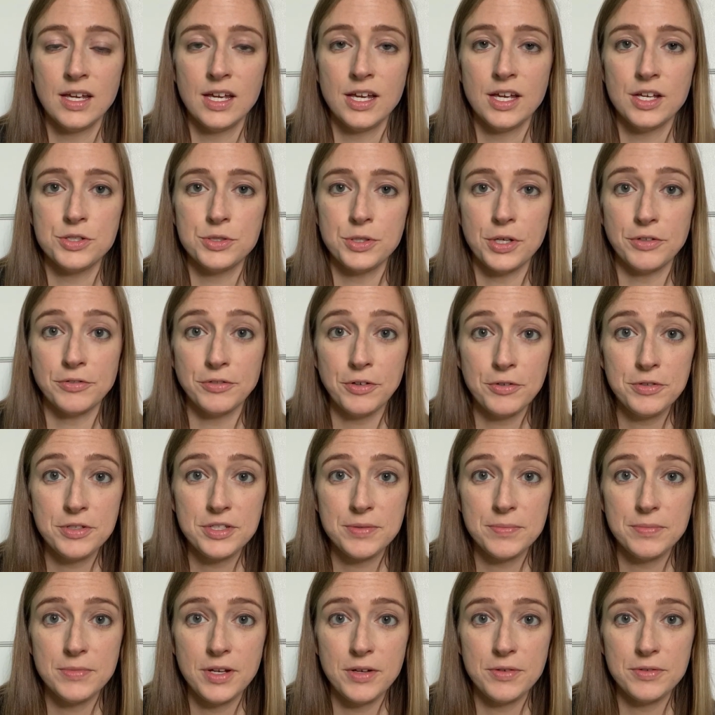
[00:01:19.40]
So I wrote
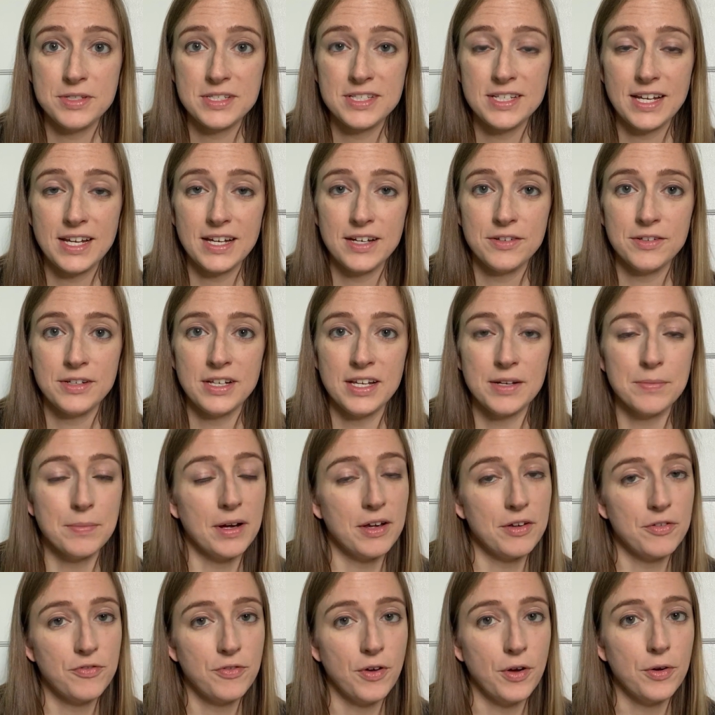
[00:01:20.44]
some notes down in
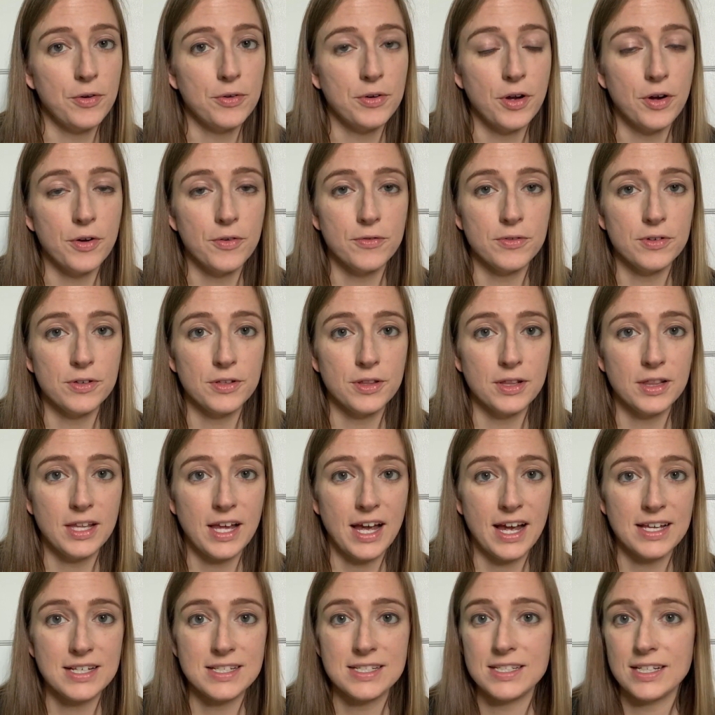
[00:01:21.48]
my phone over the
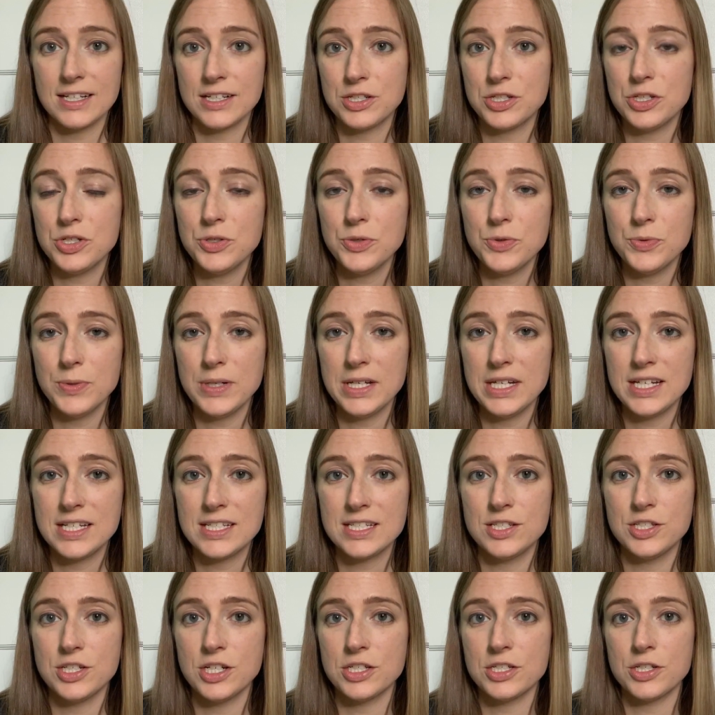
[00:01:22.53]
last like 2 weeks
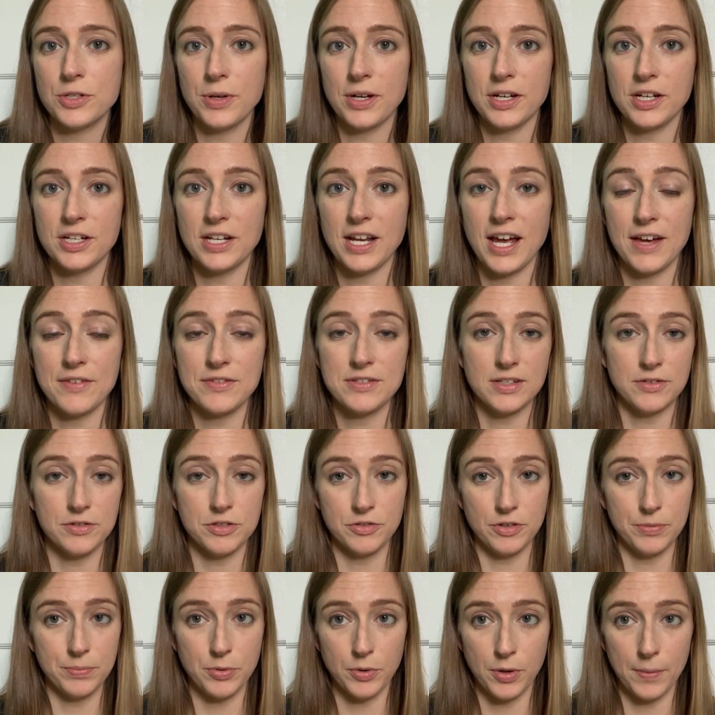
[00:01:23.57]
just so I could have stuff to
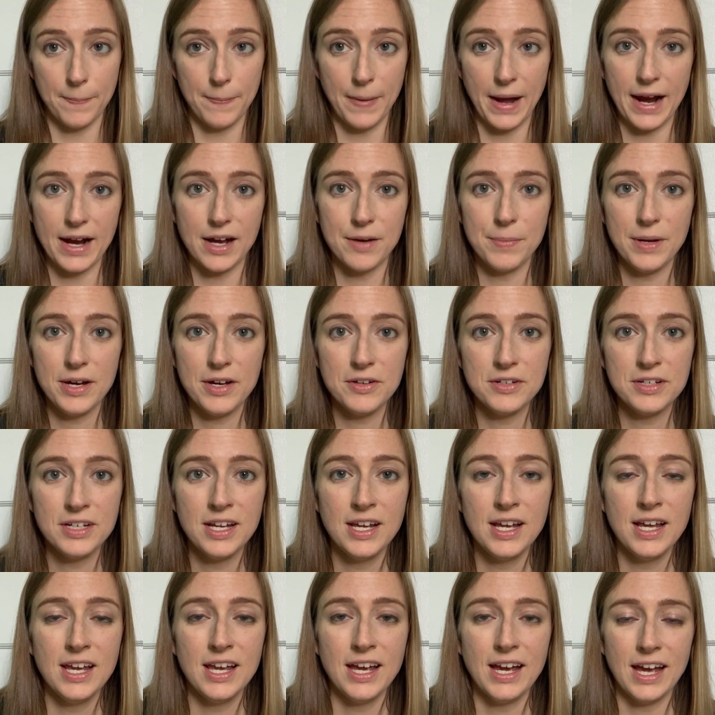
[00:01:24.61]
report back about.
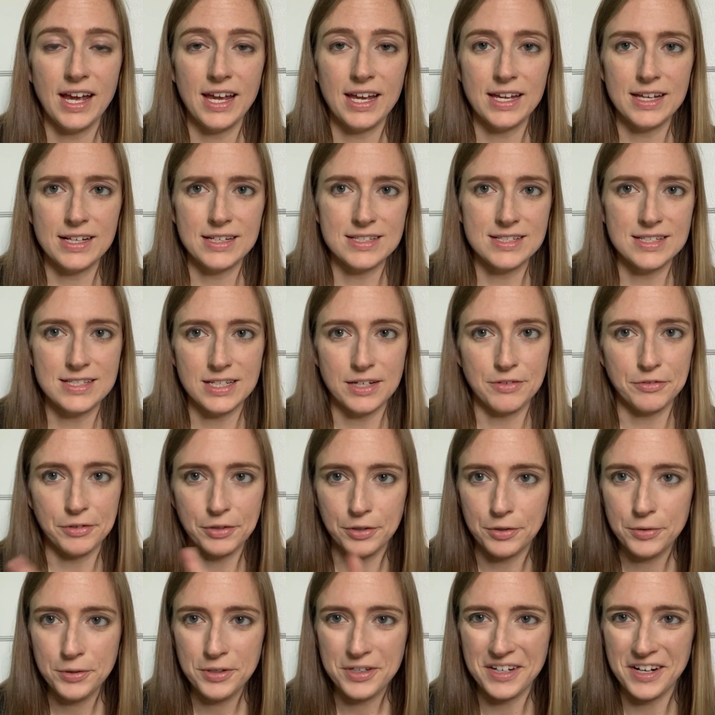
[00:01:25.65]
And since I
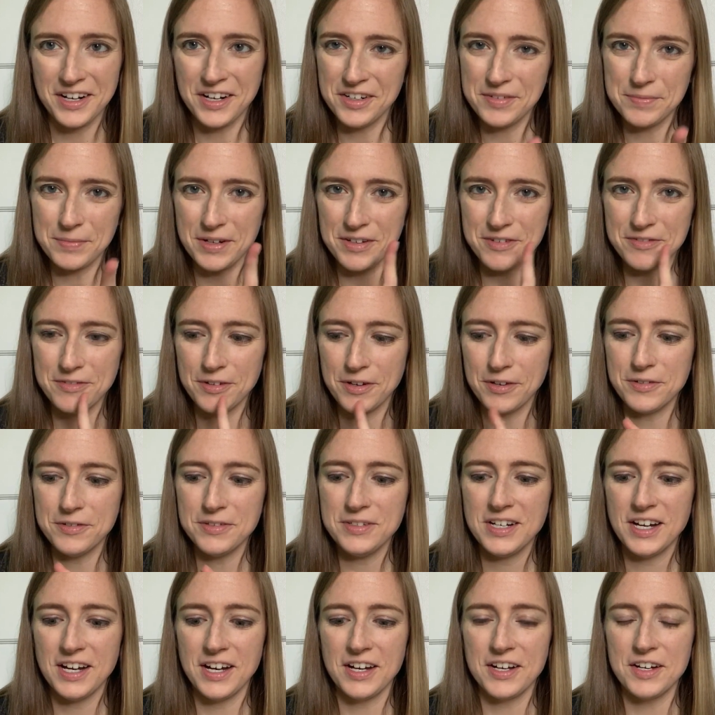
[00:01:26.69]
record on my
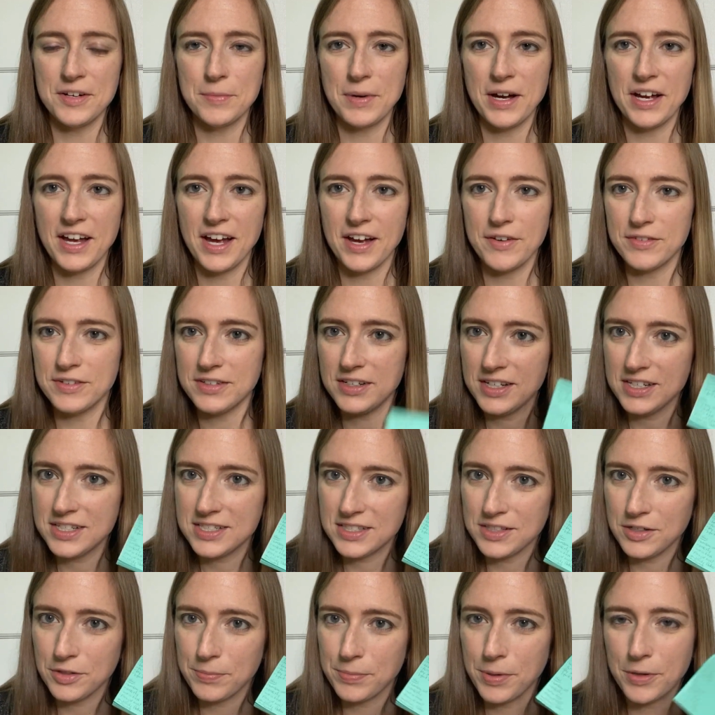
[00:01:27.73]
phone, I have a nice
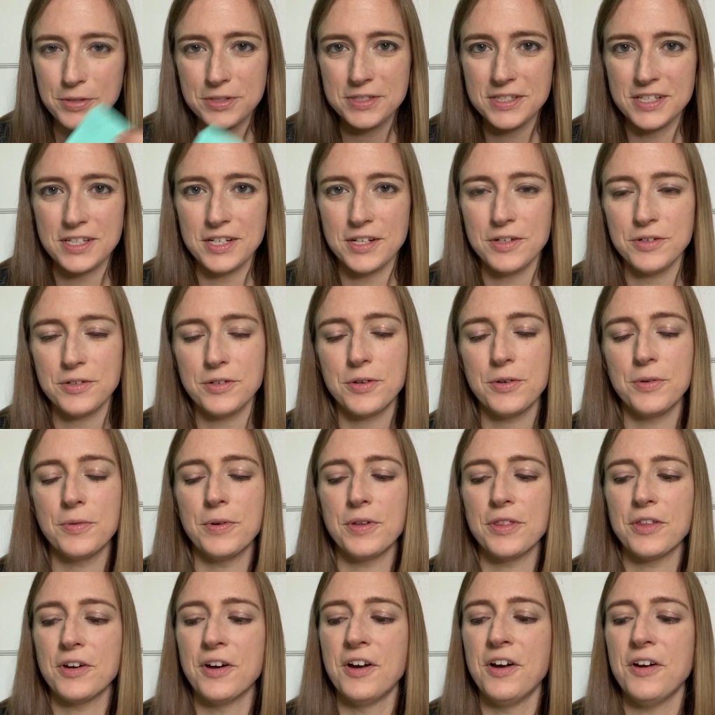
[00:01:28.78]
little post-it note with
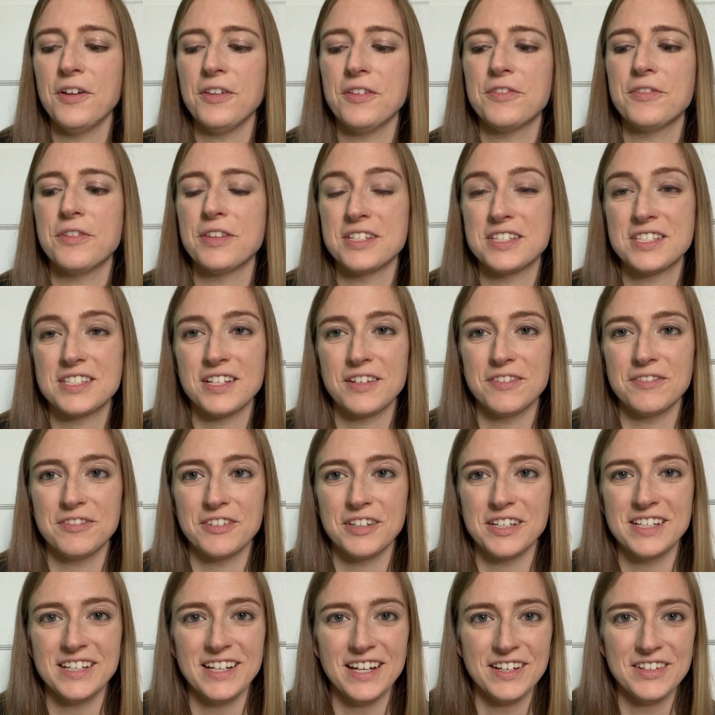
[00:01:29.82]
all of the stuff
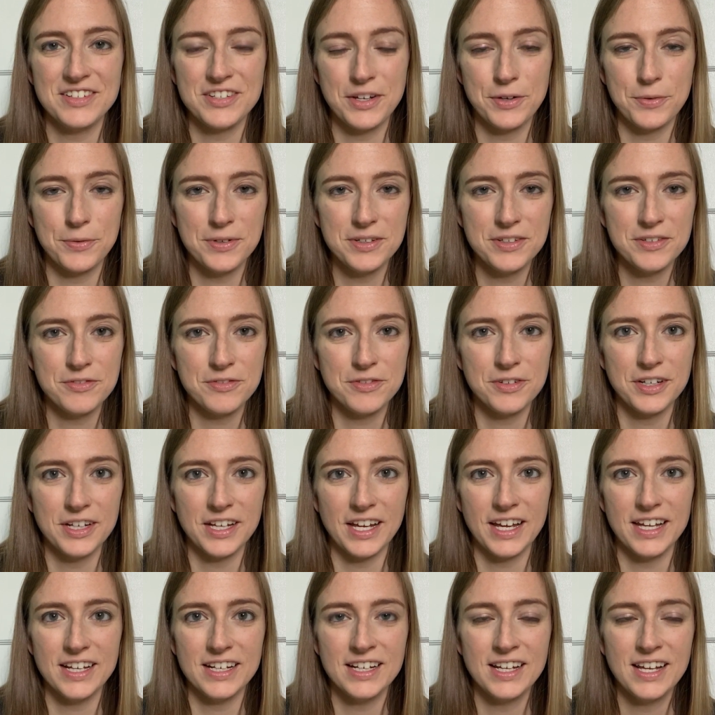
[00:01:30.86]
written down so I wouldn't
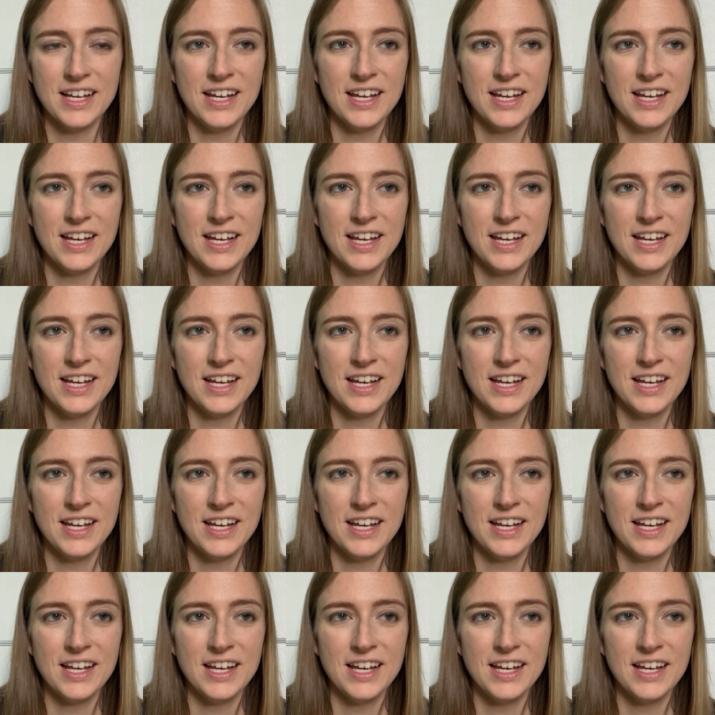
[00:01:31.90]
forget.